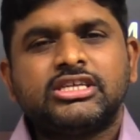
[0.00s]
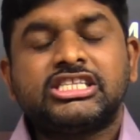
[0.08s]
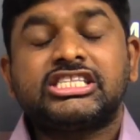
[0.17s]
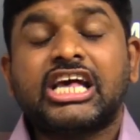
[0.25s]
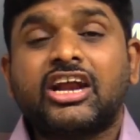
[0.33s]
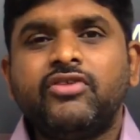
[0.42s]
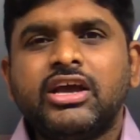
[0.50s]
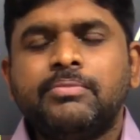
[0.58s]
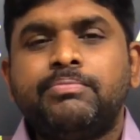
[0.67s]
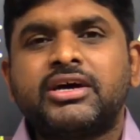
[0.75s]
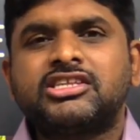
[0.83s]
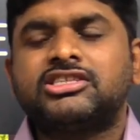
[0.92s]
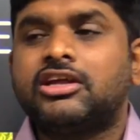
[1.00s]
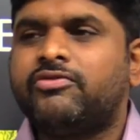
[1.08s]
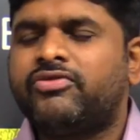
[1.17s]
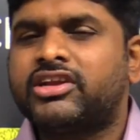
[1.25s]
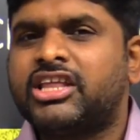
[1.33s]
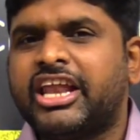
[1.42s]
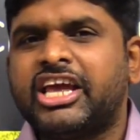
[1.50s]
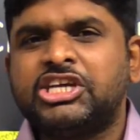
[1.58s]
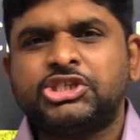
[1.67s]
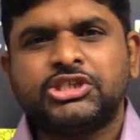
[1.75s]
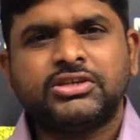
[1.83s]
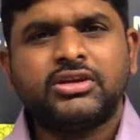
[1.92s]
serving person for the
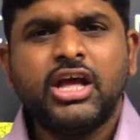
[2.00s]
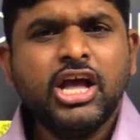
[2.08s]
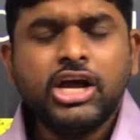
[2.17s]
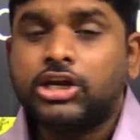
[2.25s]
nation.